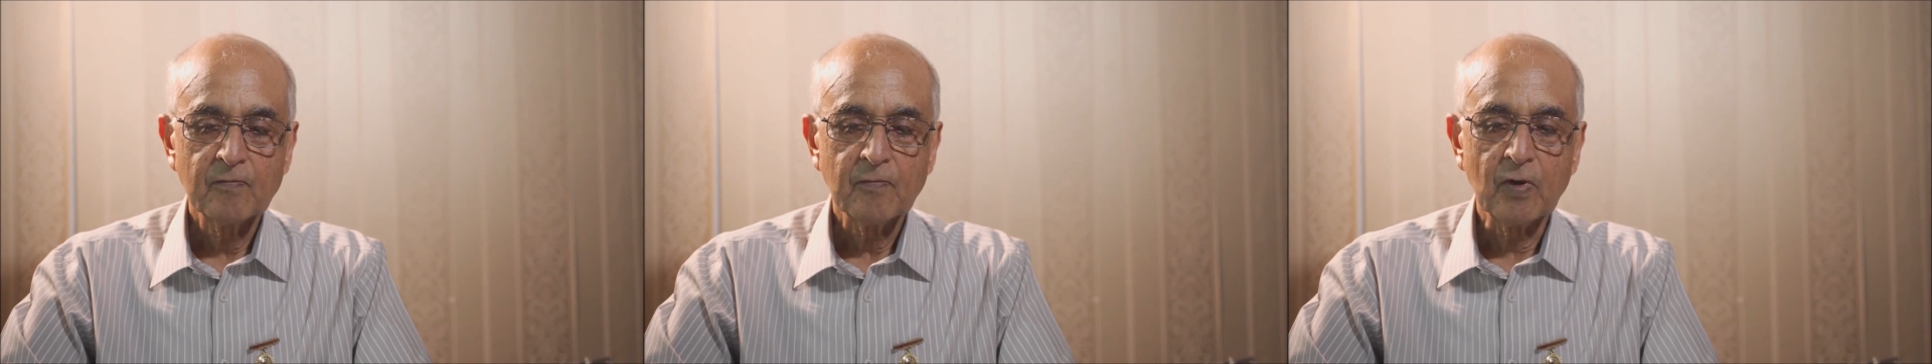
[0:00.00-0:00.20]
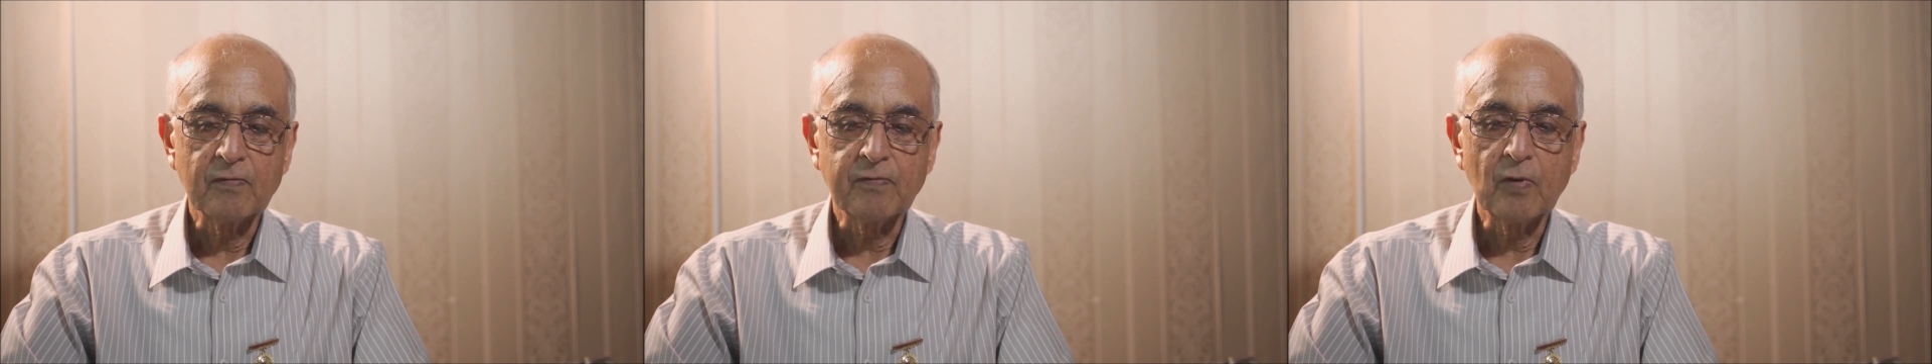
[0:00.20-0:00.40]

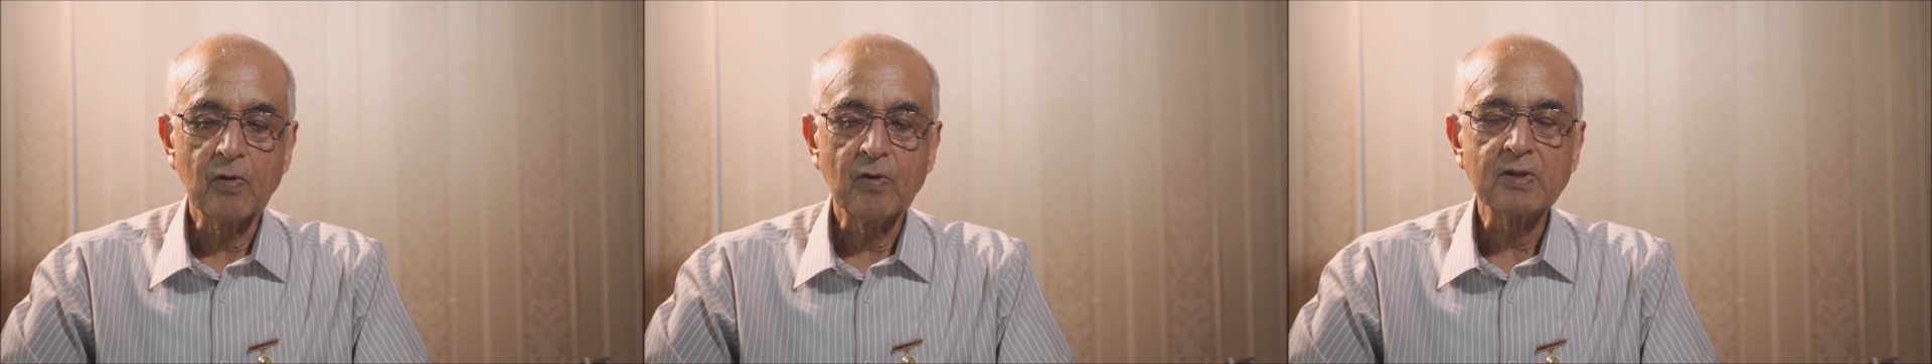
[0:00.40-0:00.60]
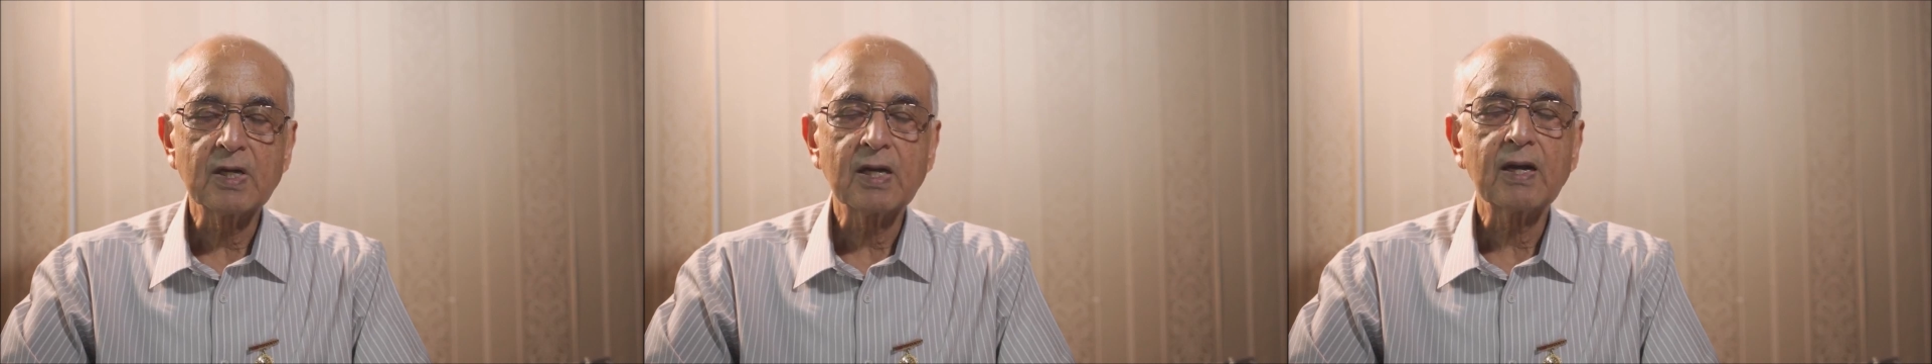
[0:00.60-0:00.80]
of
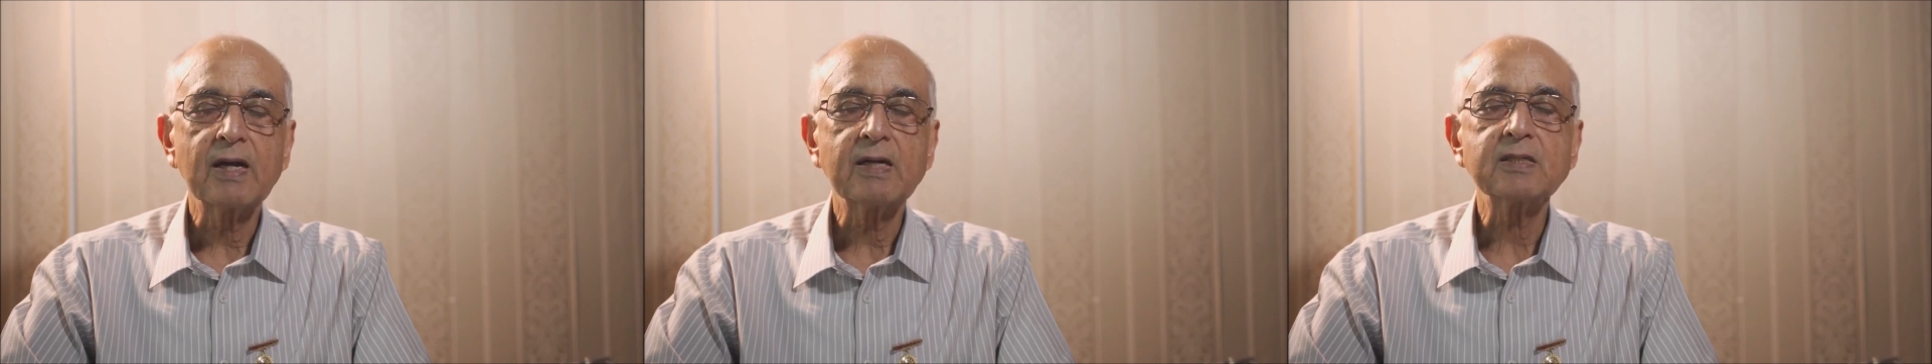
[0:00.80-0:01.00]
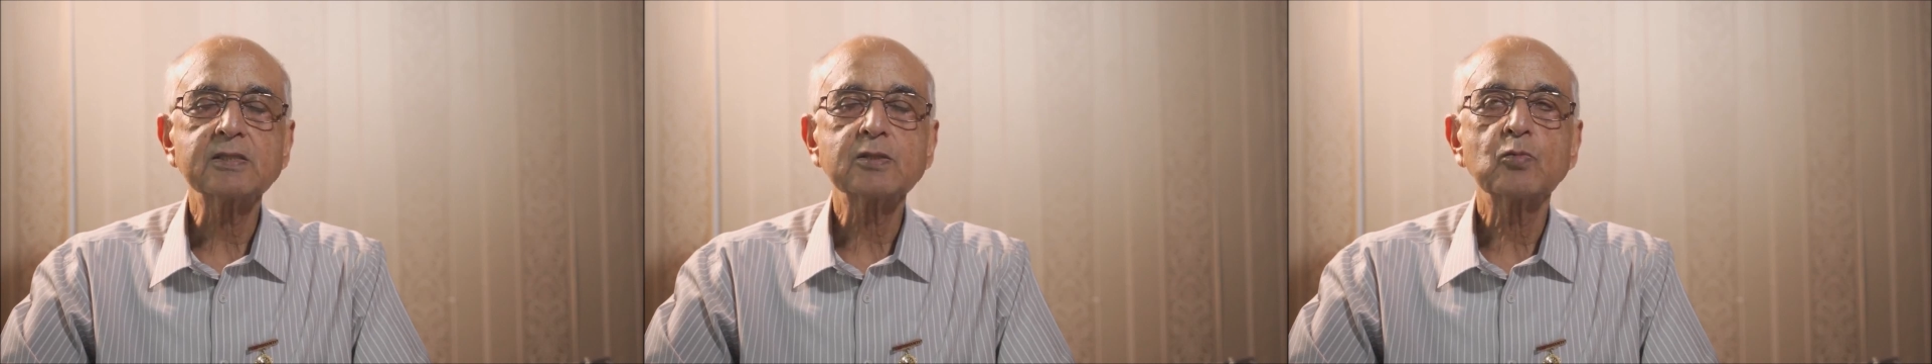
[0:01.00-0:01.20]
all the
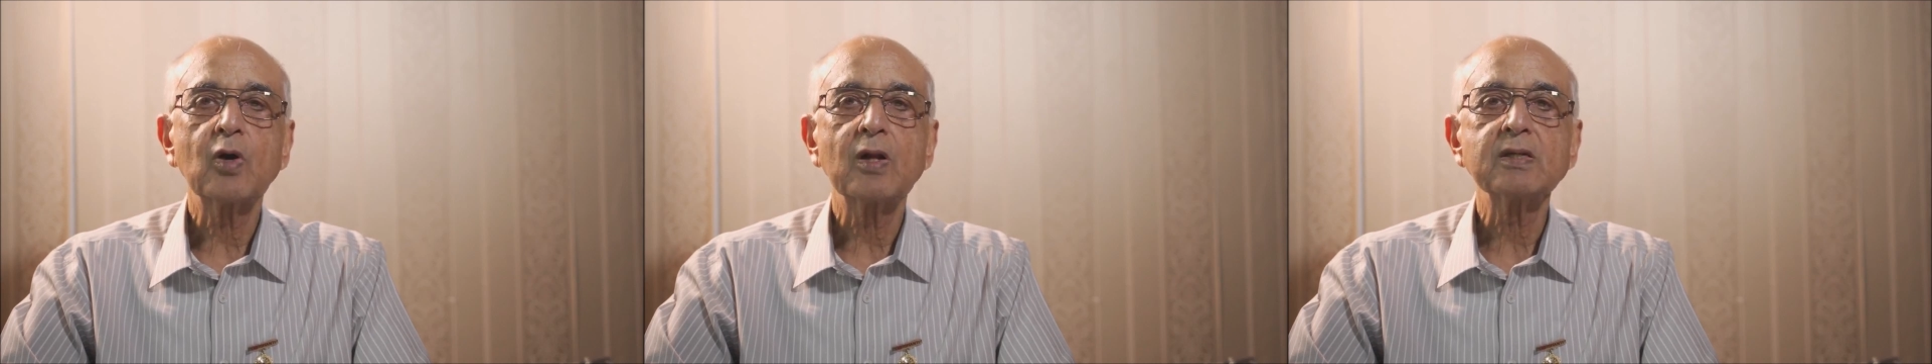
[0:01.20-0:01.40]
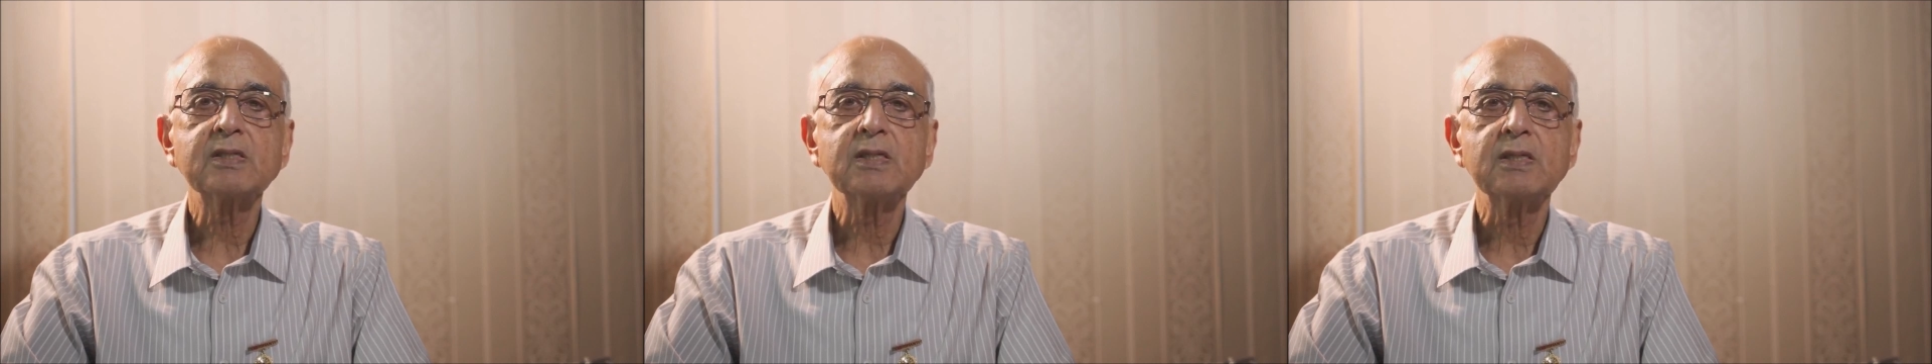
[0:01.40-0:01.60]
highest
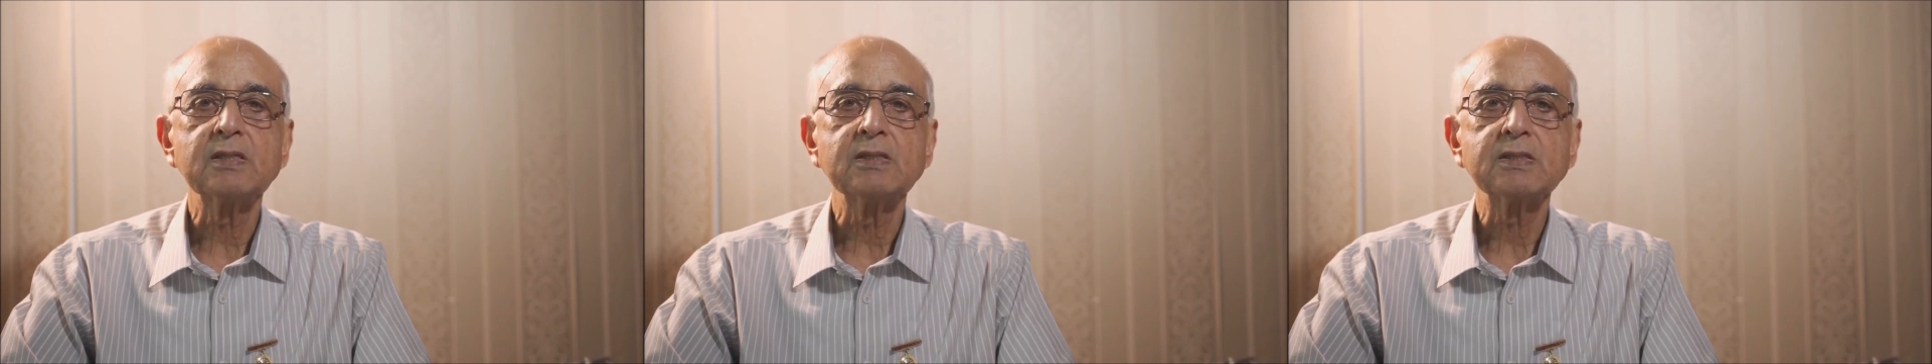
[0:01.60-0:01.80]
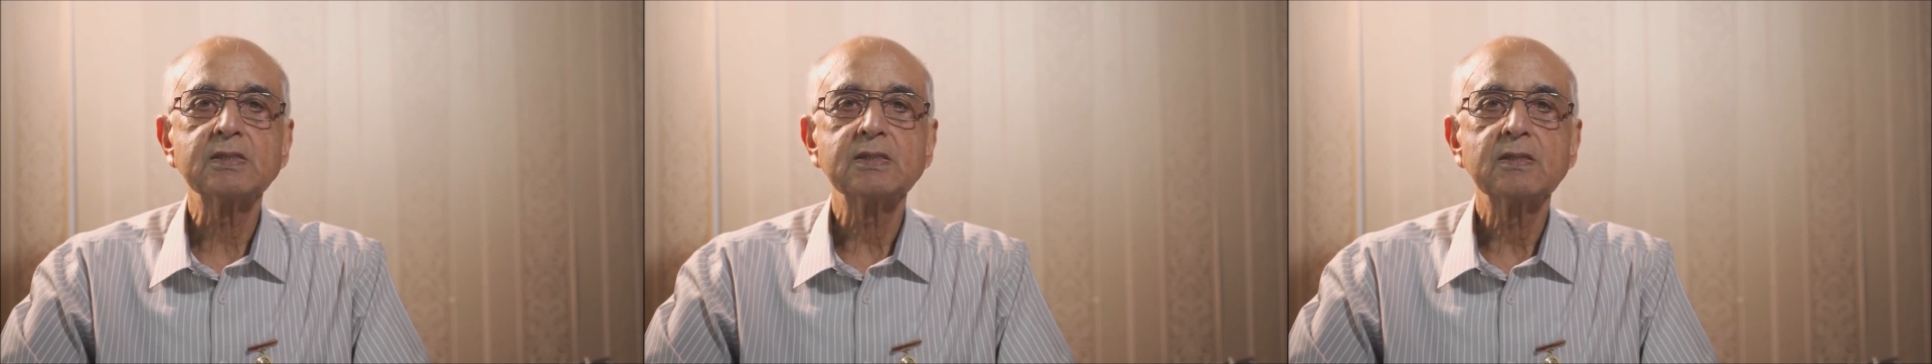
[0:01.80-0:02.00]

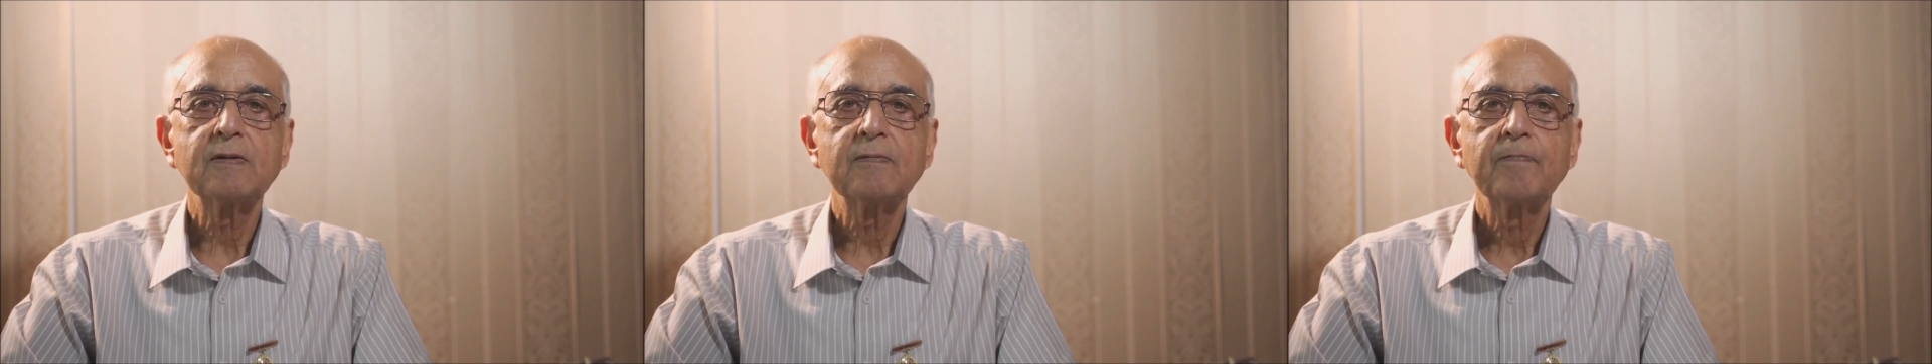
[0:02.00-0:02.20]
qualities,